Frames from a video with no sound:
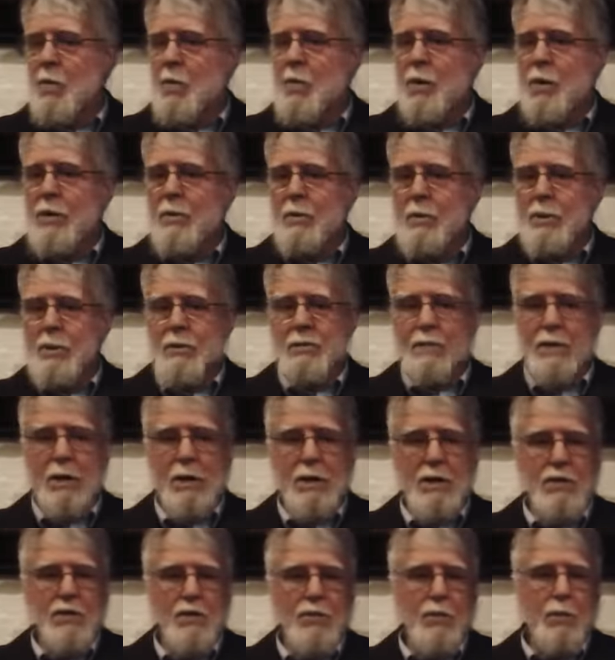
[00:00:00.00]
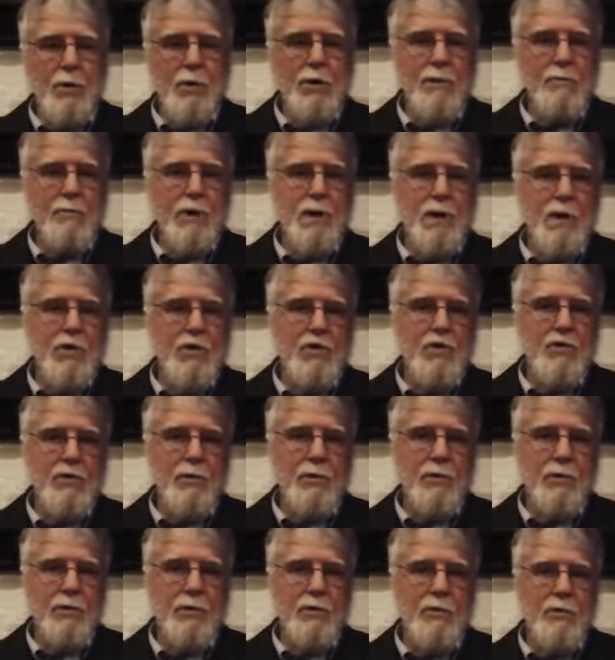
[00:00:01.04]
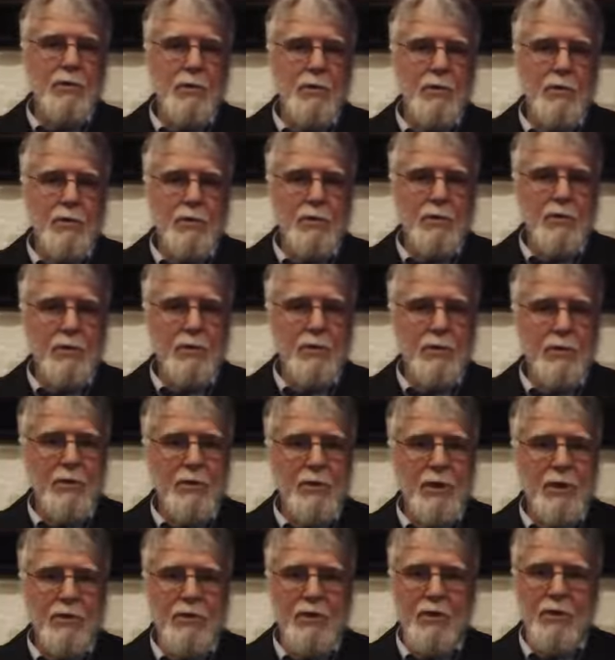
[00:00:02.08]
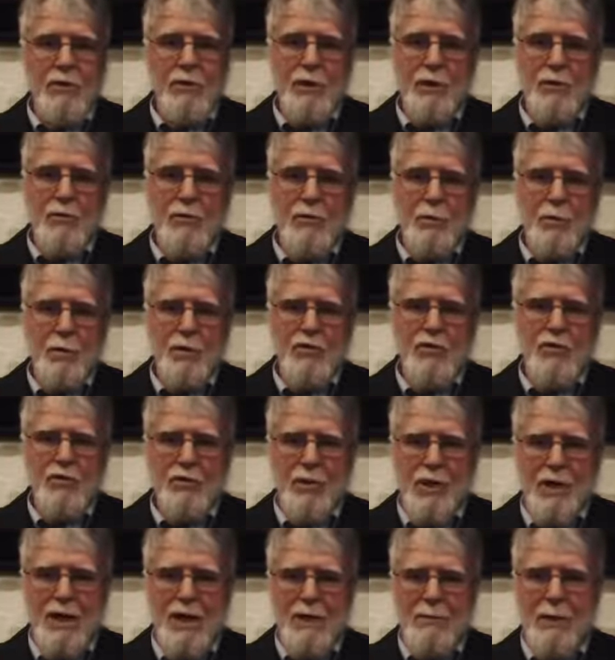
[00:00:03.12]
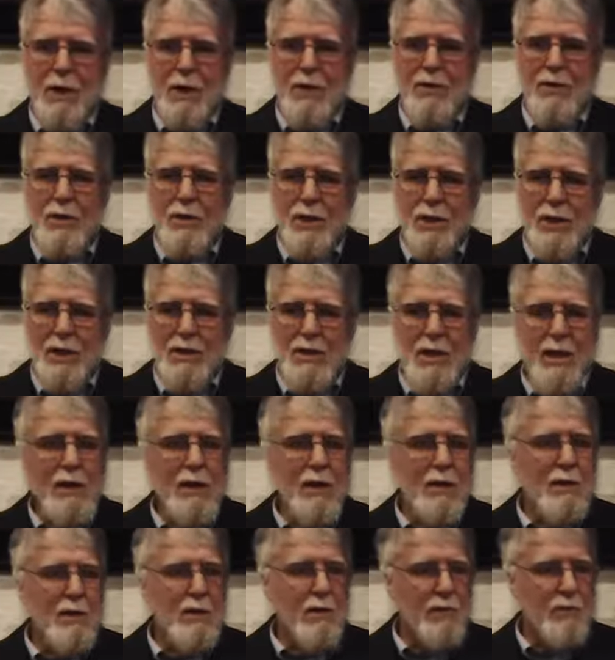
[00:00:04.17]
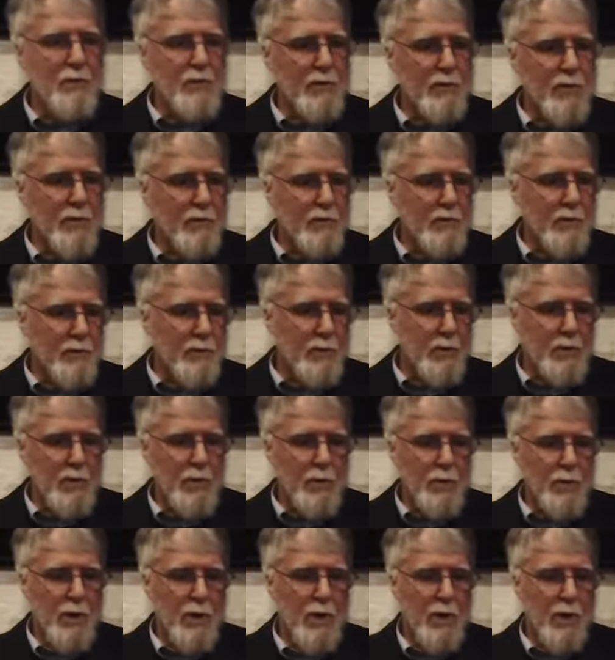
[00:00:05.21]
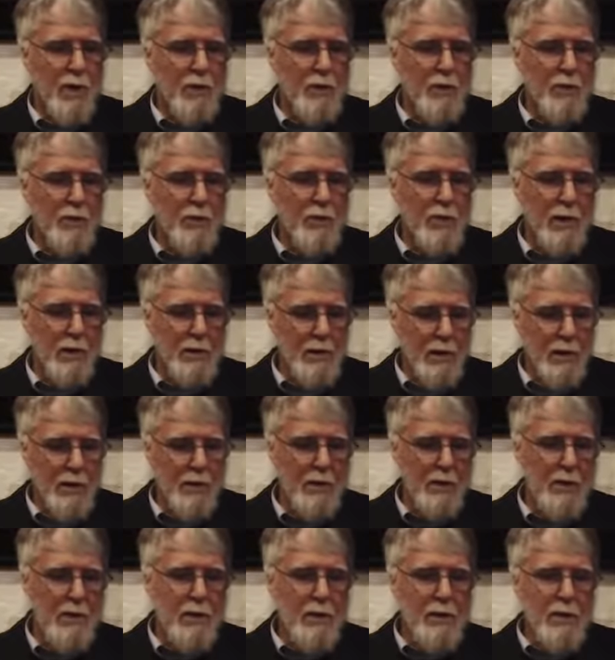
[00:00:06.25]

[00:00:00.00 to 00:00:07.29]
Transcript: What emerged from the discussion is that it wasn't really about the detail of whether you pray like that or like that.